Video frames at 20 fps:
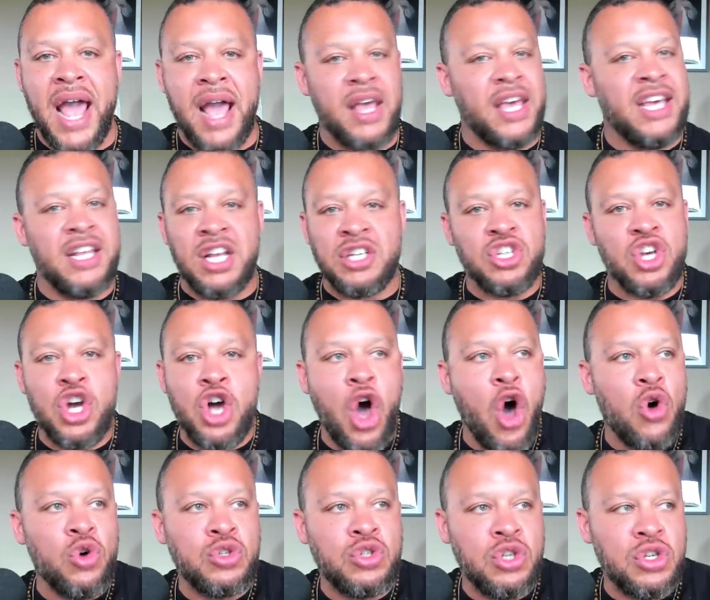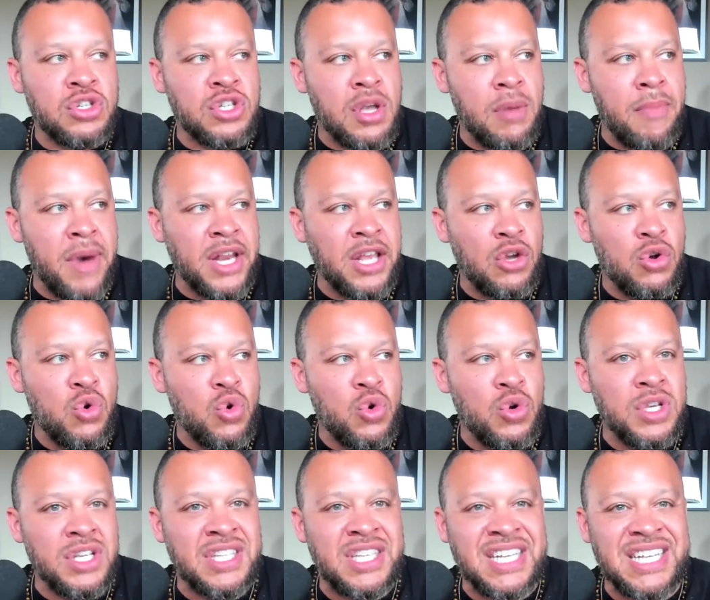he doesn't go to somebody who
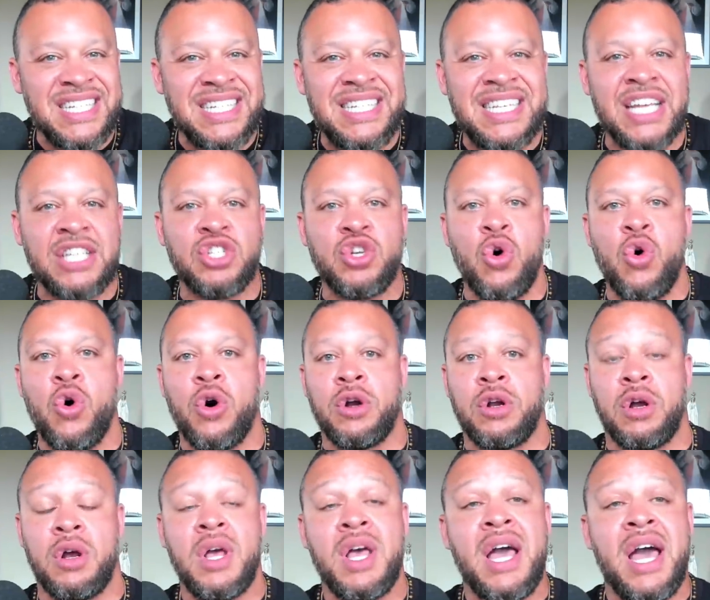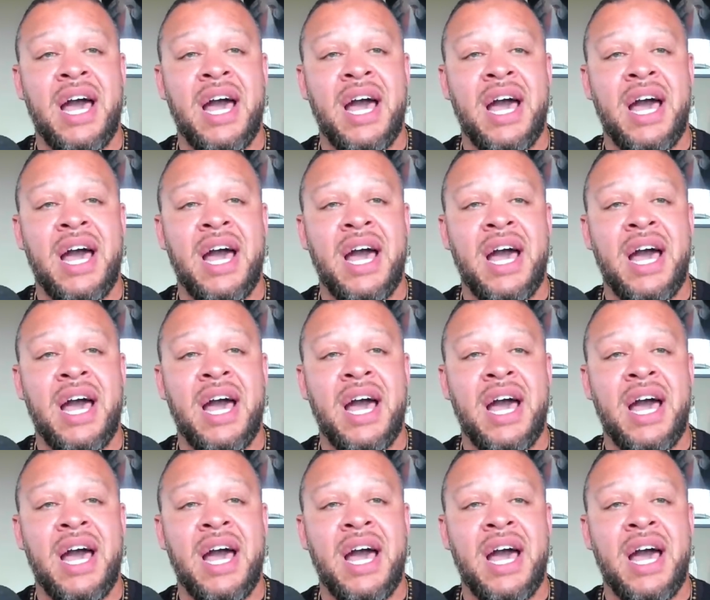is in disorder.